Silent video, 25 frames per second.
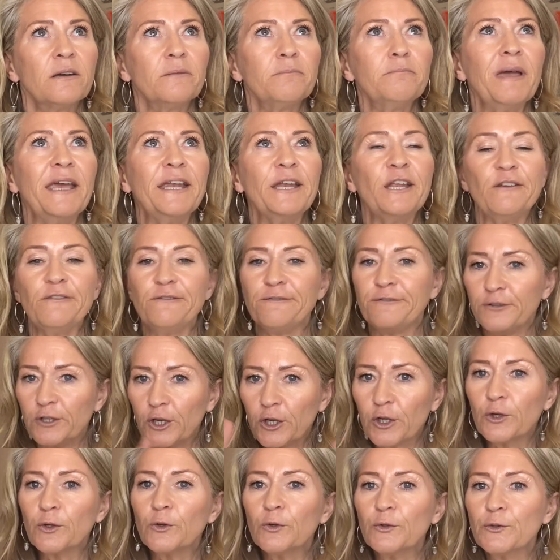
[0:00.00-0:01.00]
many
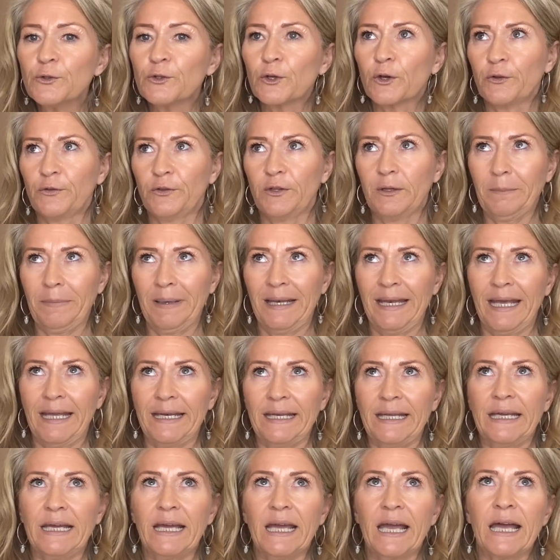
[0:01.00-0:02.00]
views on the
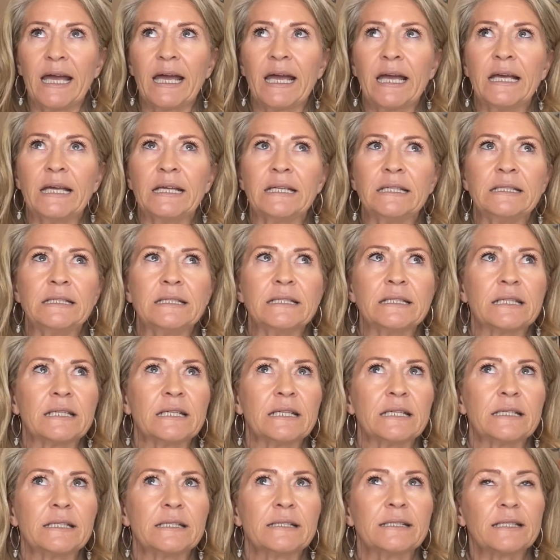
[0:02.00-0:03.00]
planet, and
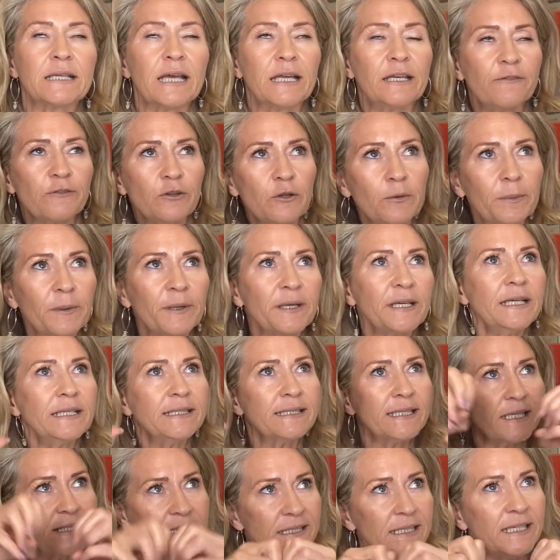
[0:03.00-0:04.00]
they're saying if you bring it
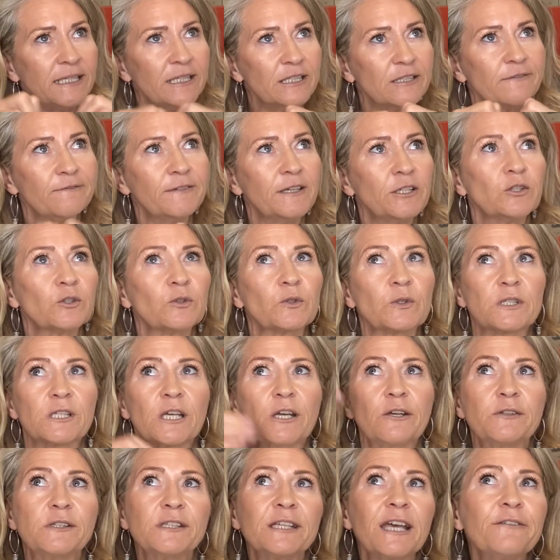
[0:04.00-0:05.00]
down to individuals,
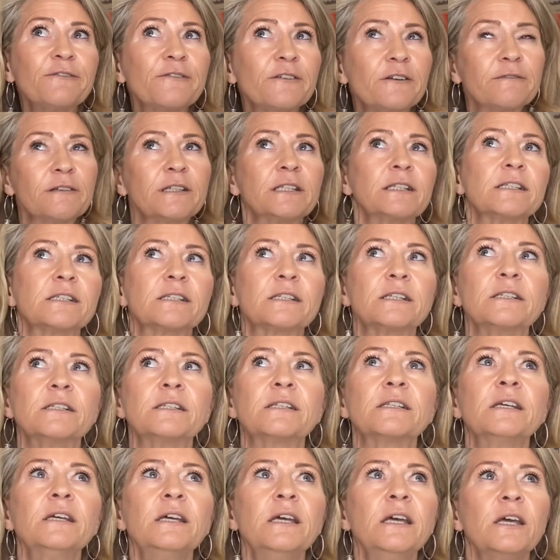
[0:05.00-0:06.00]
so say for
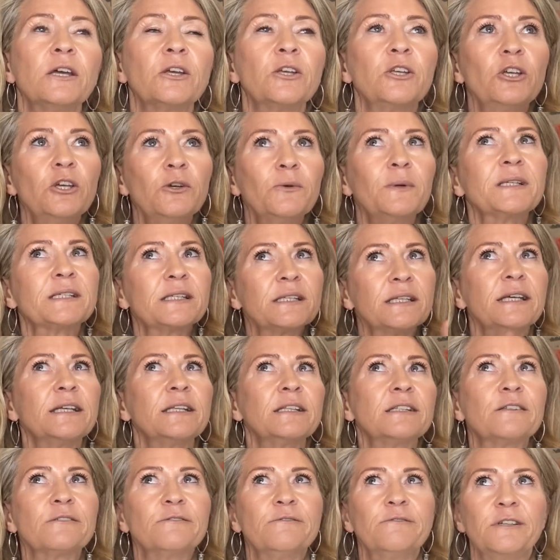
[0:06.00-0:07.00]
instance, you as an
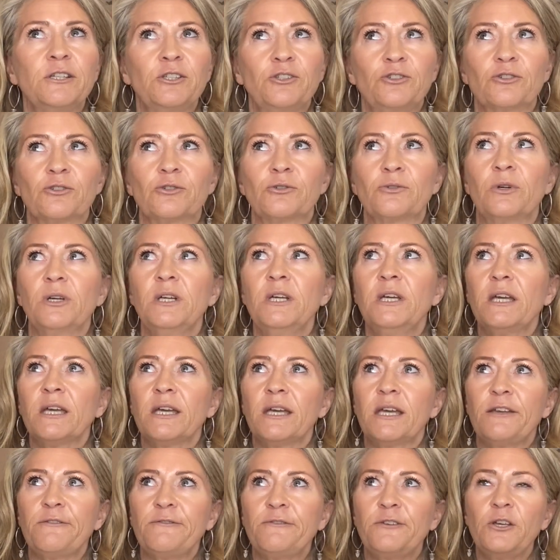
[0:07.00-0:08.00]
individual,
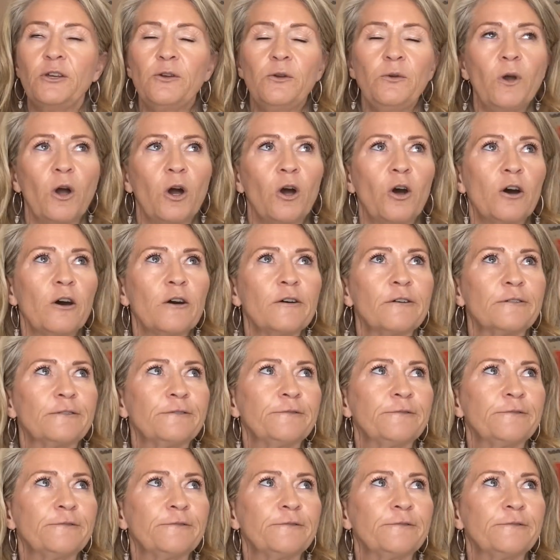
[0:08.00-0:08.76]
if you are